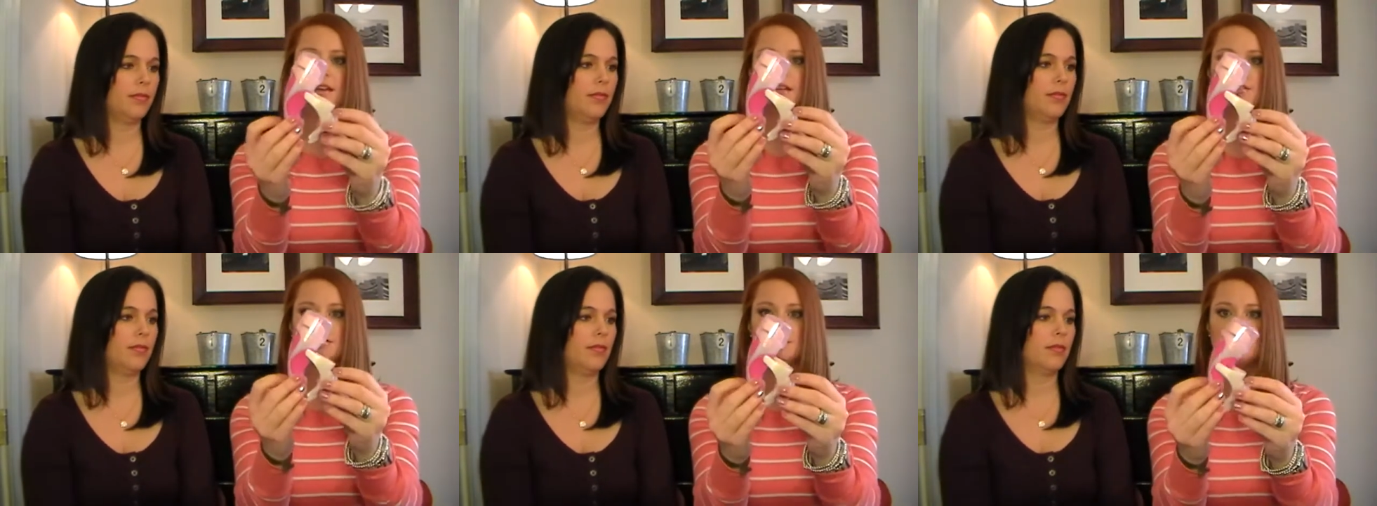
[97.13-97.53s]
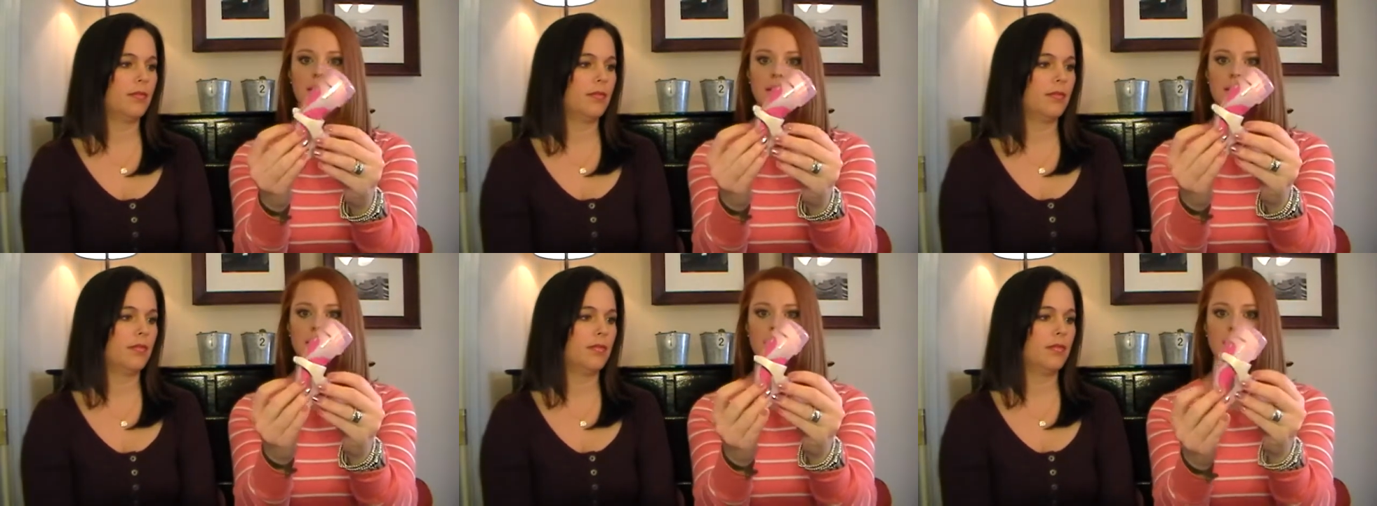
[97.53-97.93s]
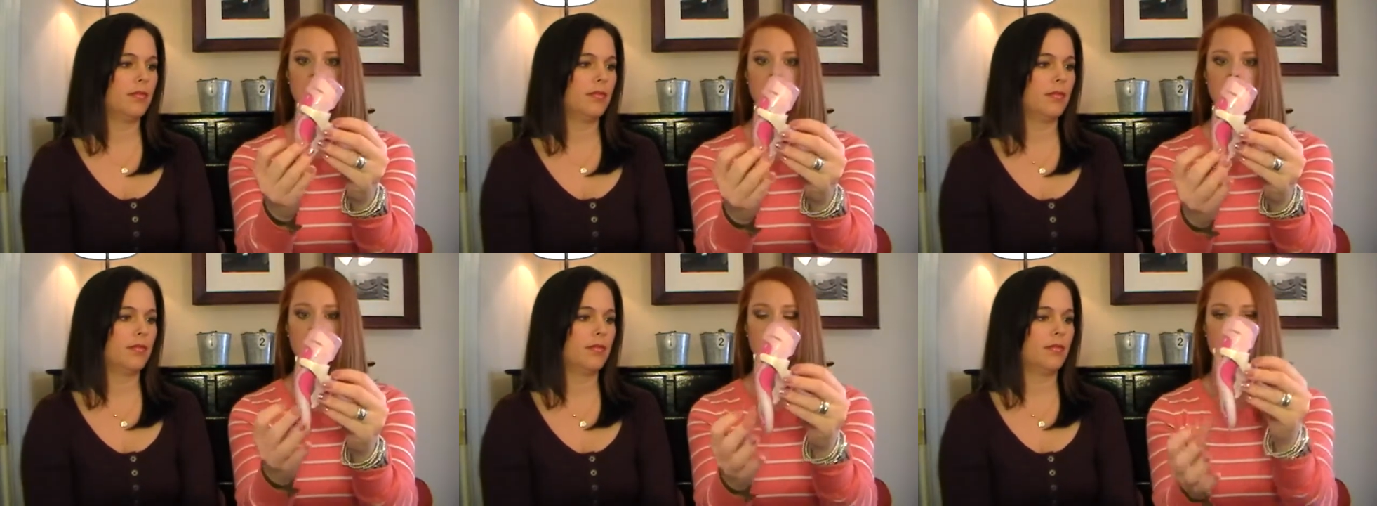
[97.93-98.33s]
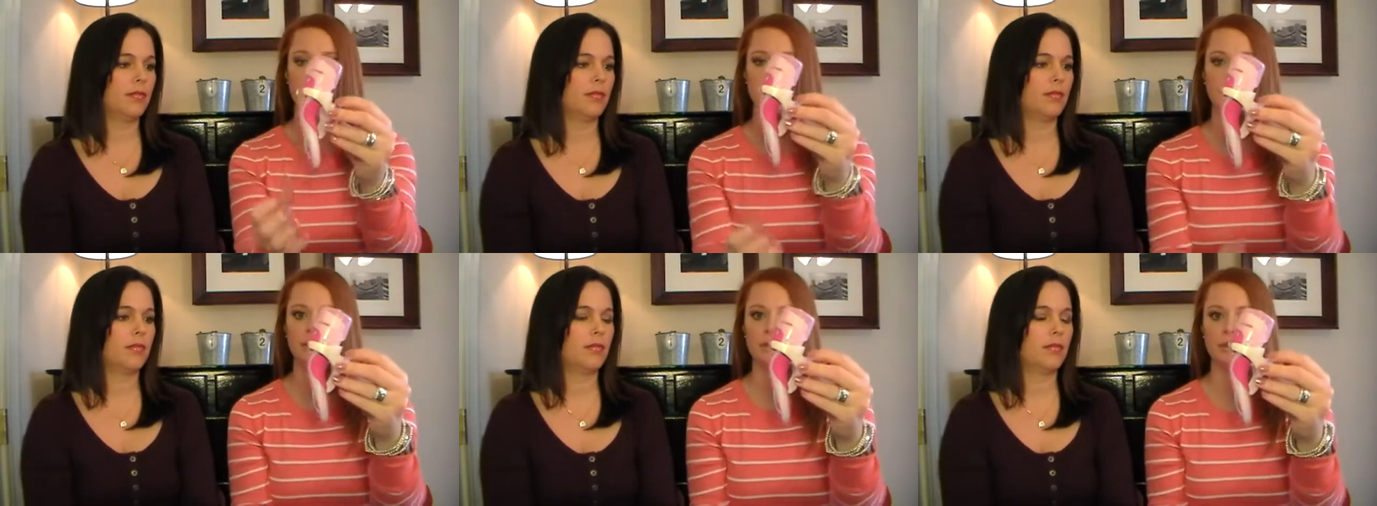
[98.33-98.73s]
Speaker 1: And just,
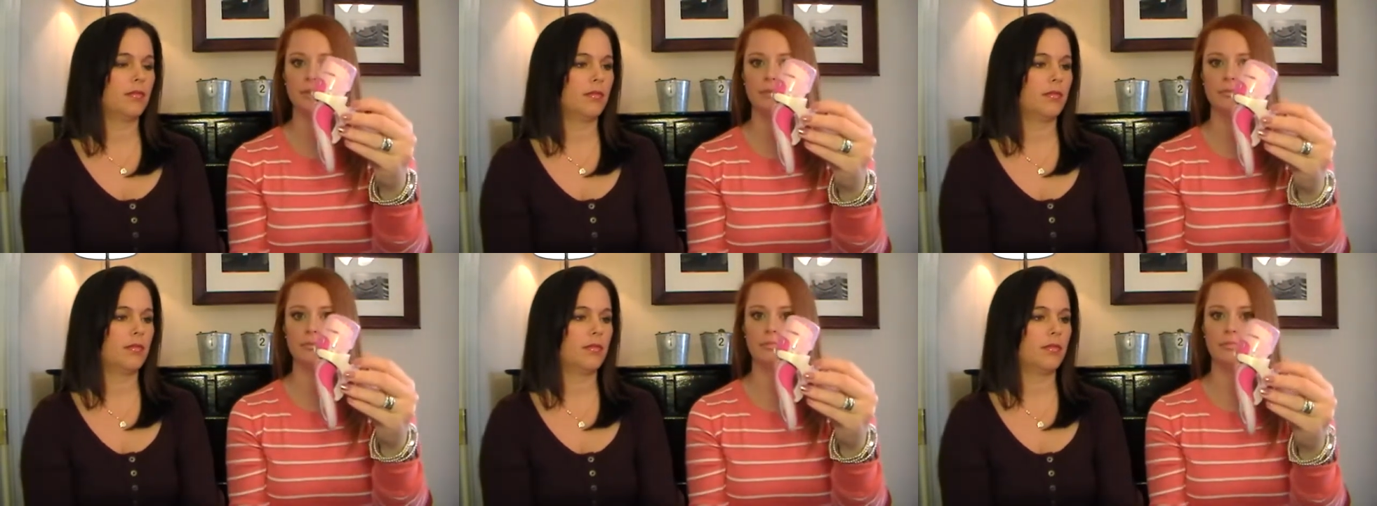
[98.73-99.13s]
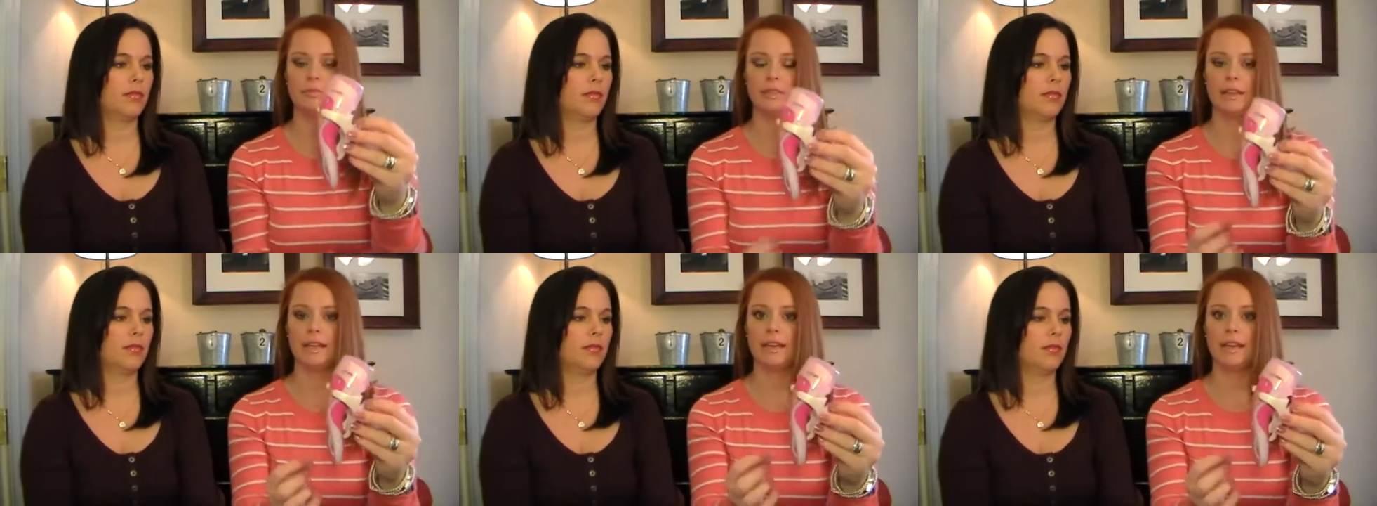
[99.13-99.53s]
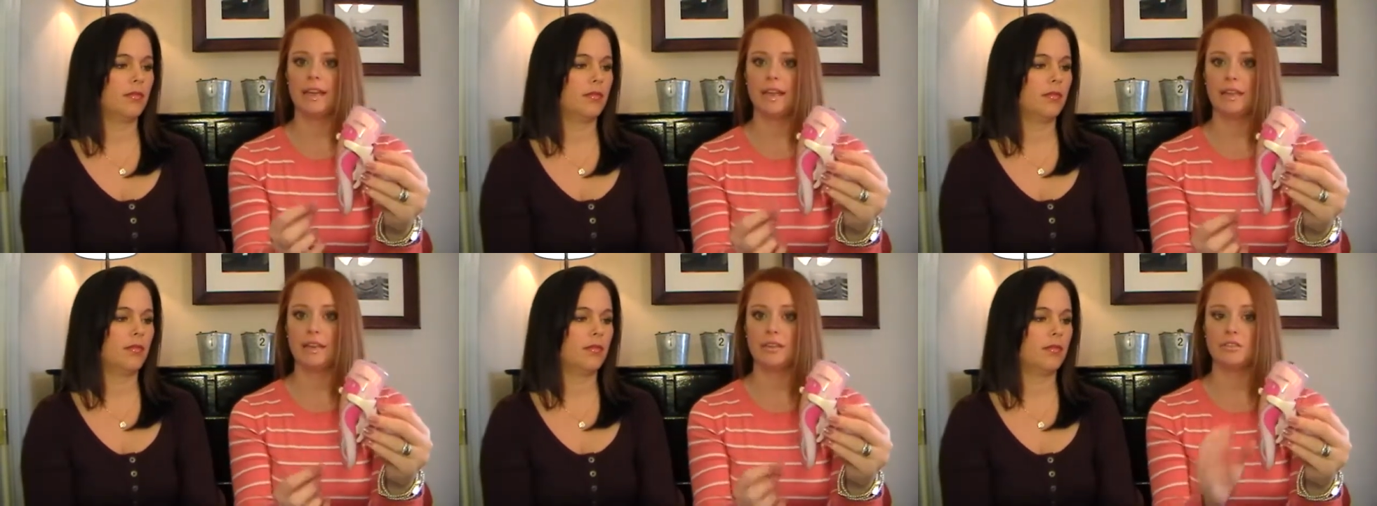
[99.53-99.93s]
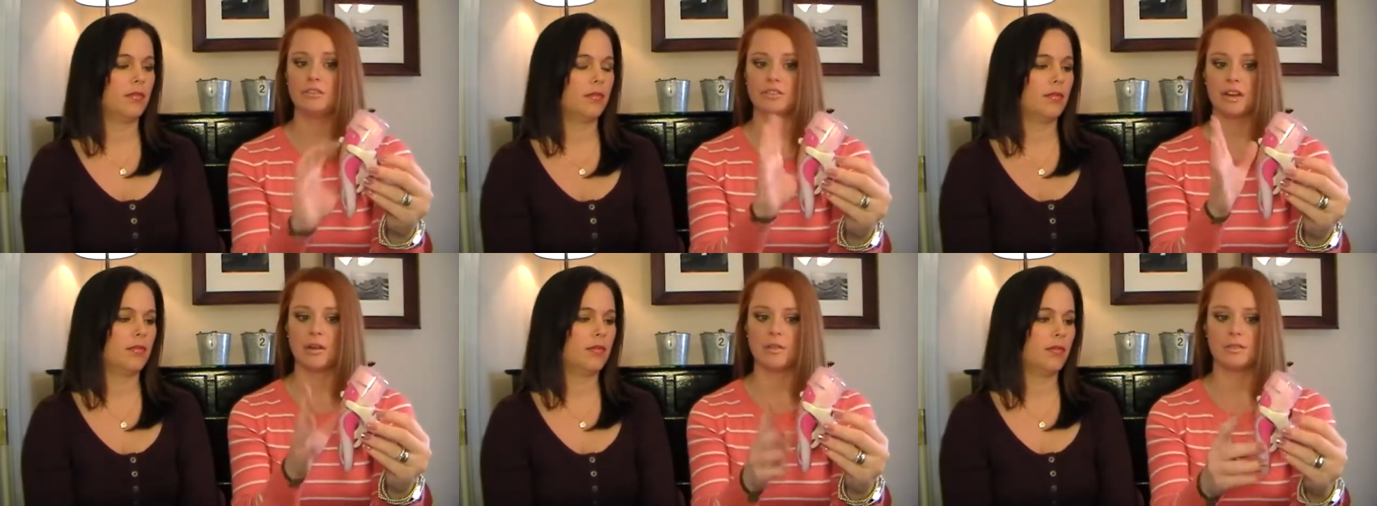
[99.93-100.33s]
you know, let it hang in
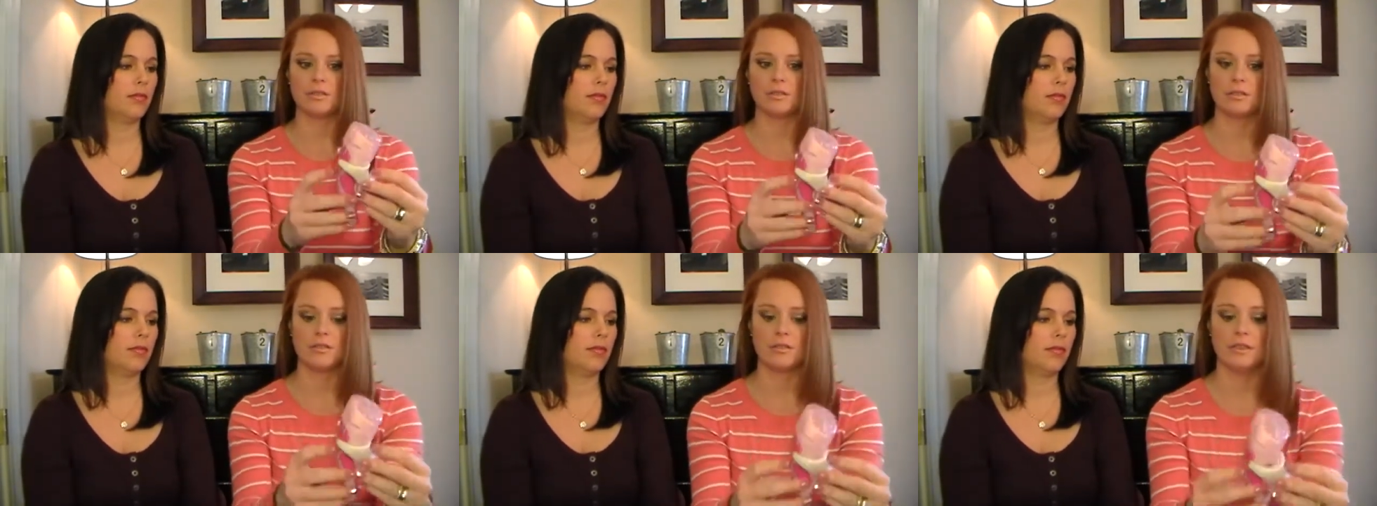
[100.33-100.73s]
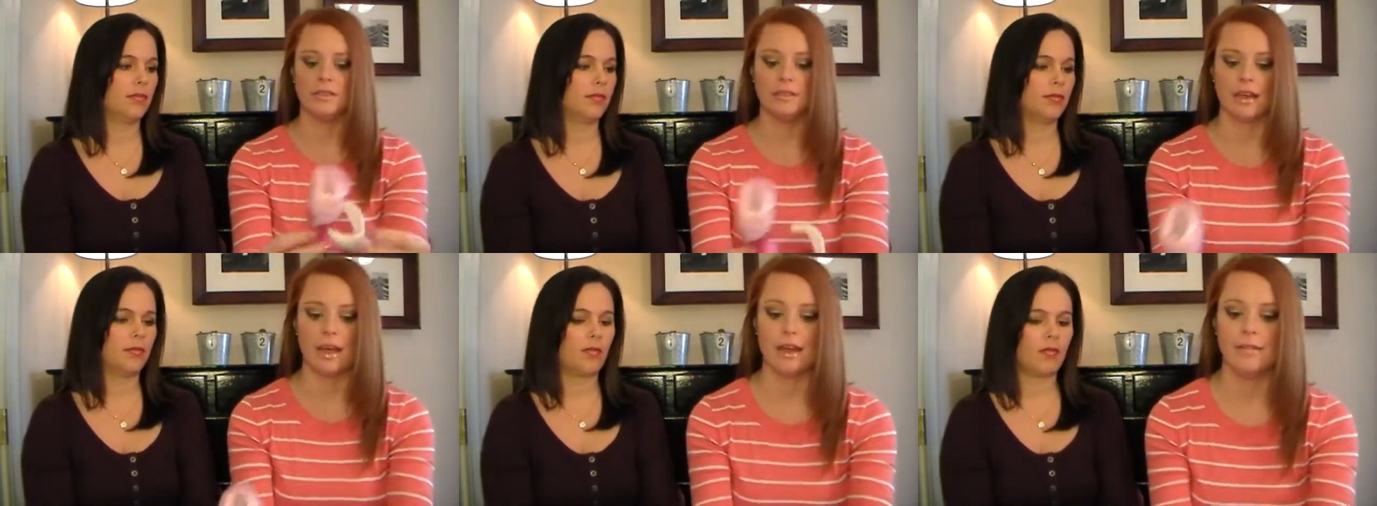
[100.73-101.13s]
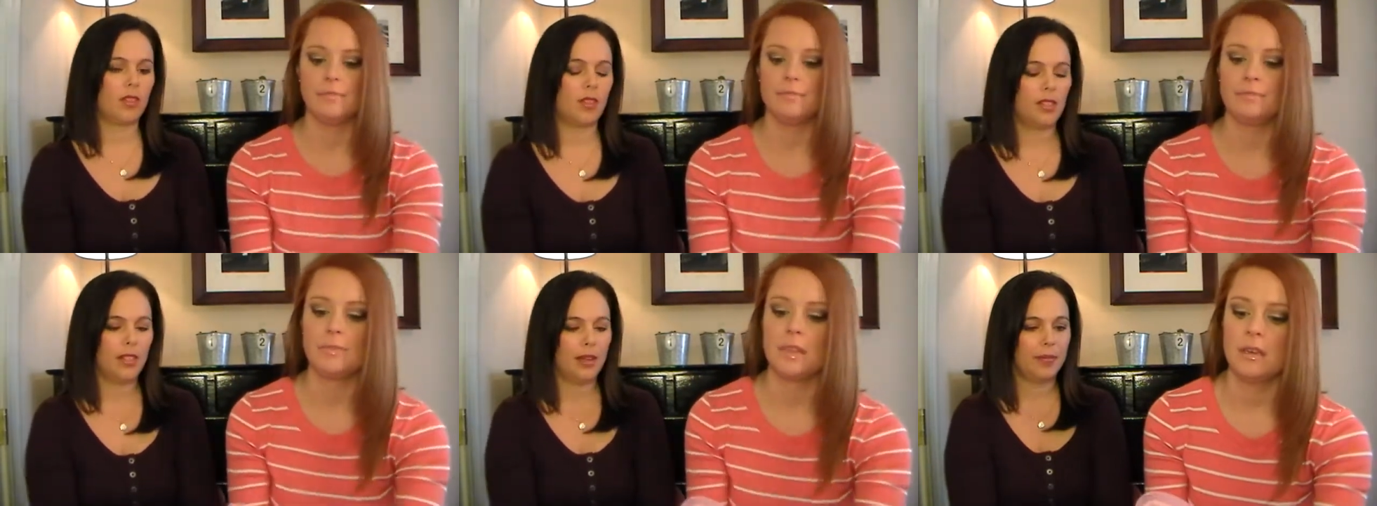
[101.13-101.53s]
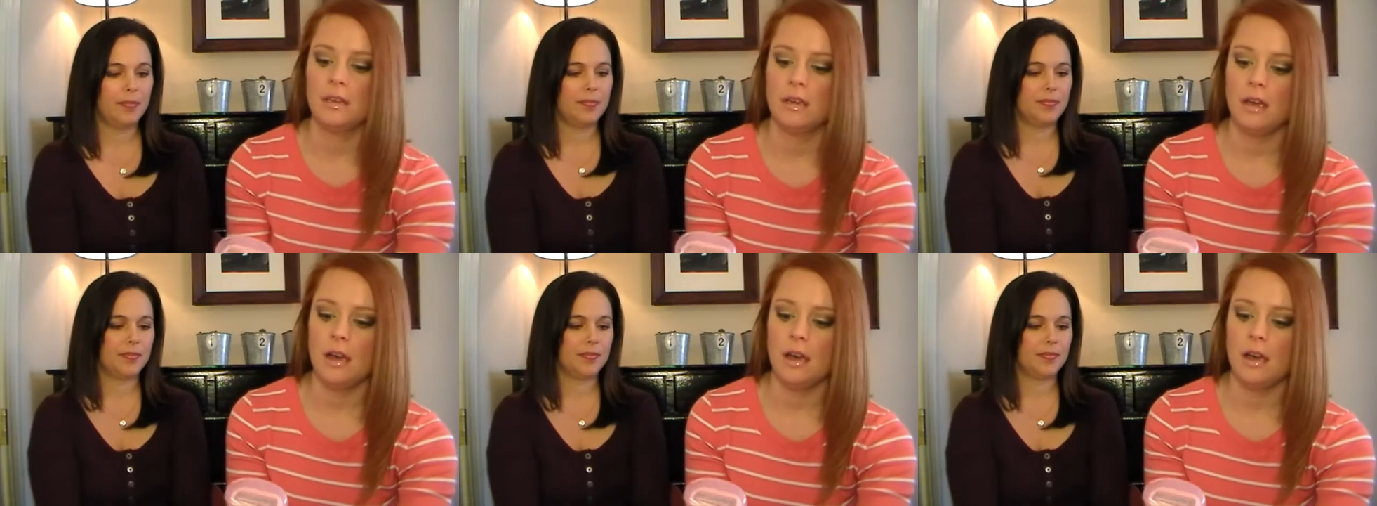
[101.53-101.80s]
your shower stall like that. Yeah.